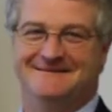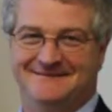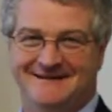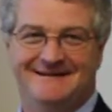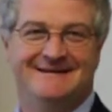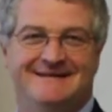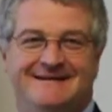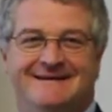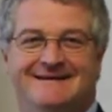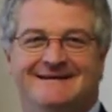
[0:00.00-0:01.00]
Ready?
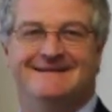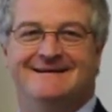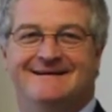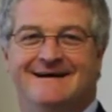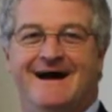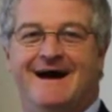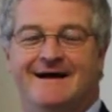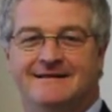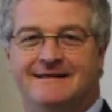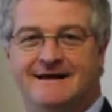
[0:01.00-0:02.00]

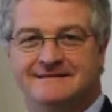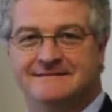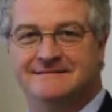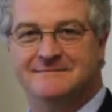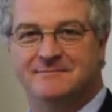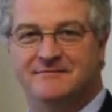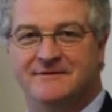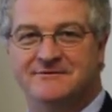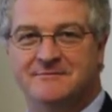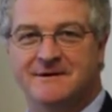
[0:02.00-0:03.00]
Hi class,
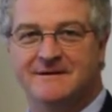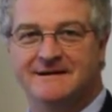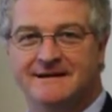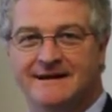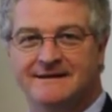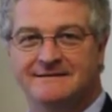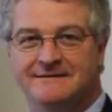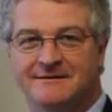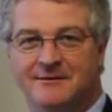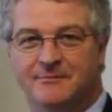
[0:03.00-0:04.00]
Professor Berry again.
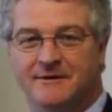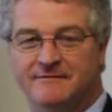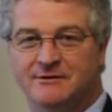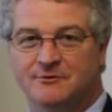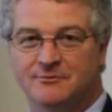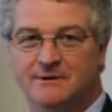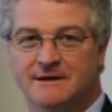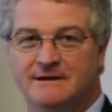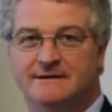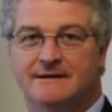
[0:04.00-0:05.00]
Hope you're having a good
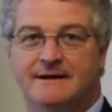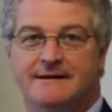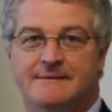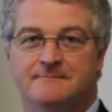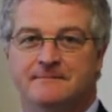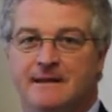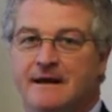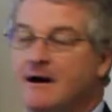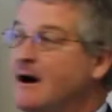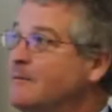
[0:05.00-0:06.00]
week. I
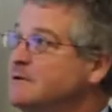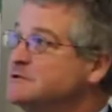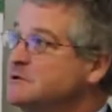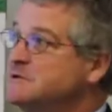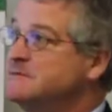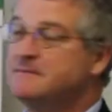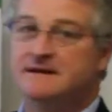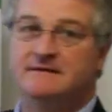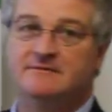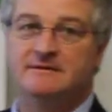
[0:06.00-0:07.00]
want to show you some
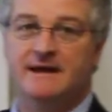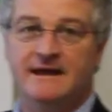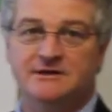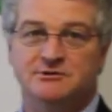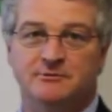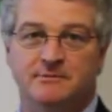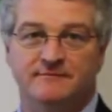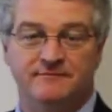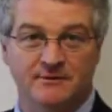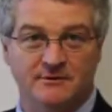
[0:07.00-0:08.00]
things in Angel, but
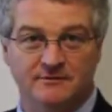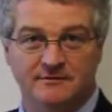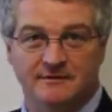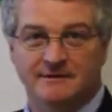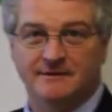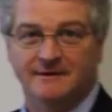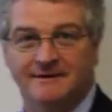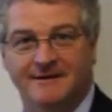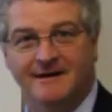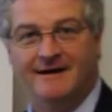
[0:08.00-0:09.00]
first,
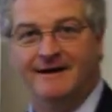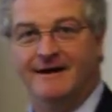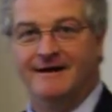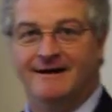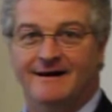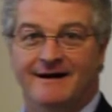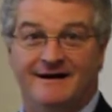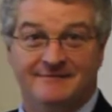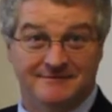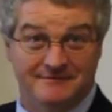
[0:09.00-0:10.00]

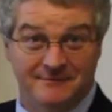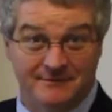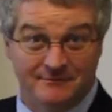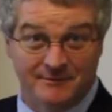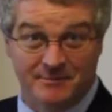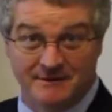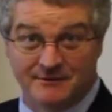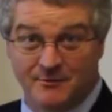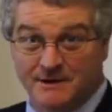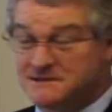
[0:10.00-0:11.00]
I repeat the
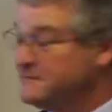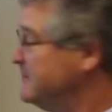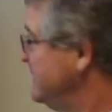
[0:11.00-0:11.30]
question from